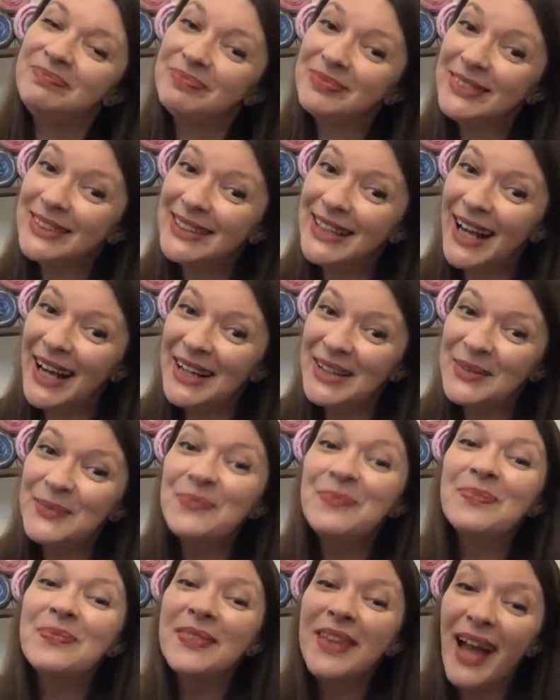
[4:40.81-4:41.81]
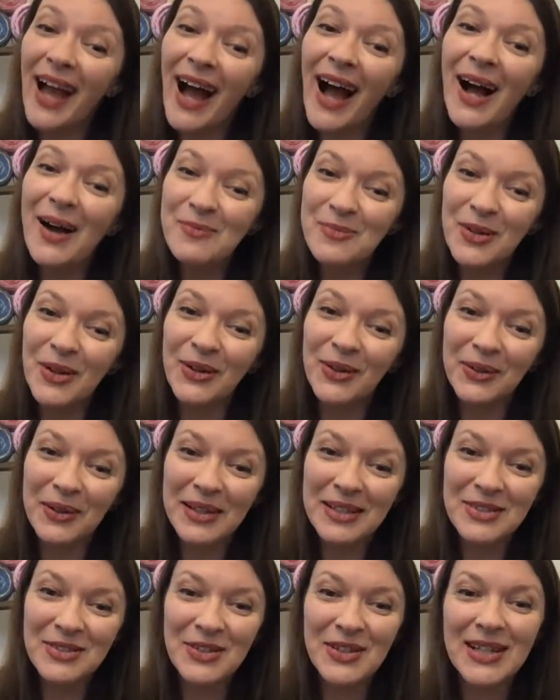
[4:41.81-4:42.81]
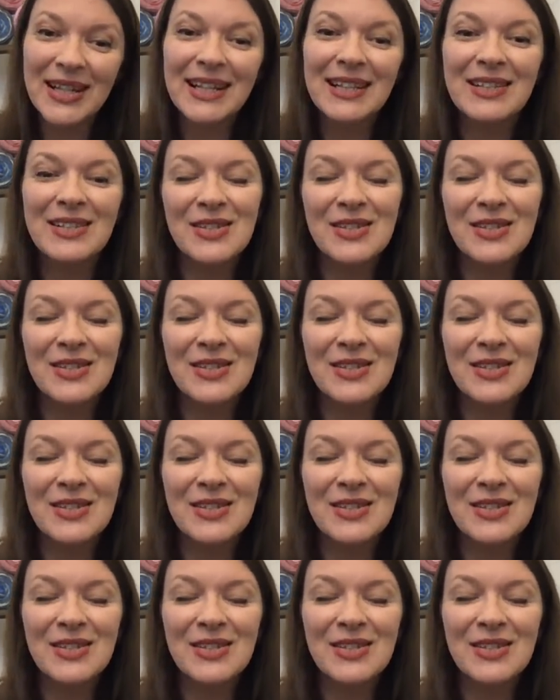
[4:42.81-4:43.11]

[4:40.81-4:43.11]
I'm not going to eat.